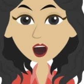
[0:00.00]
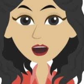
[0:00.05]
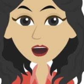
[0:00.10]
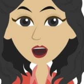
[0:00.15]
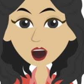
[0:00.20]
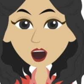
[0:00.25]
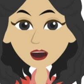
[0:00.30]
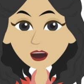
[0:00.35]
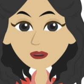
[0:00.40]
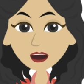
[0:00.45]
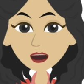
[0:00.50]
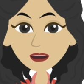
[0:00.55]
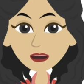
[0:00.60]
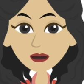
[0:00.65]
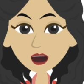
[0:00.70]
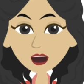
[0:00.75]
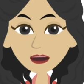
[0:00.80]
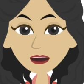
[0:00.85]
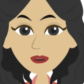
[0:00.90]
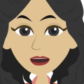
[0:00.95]
lot of things
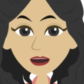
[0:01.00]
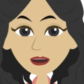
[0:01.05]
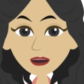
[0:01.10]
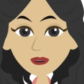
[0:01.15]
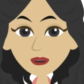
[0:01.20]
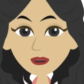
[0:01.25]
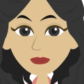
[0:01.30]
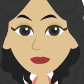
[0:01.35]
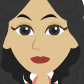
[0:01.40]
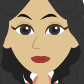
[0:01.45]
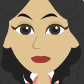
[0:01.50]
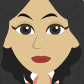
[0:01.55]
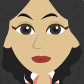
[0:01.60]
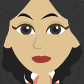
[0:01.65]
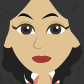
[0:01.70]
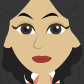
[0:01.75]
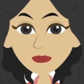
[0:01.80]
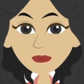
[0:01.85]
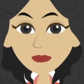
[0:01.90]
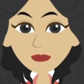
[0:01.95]
made of plastic.
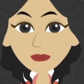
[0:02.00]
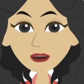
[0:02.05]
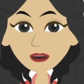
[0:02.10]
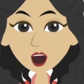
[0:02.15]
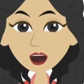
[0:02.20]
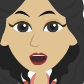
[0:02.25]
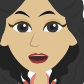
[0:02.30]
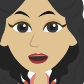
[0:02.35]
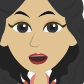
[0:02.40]
One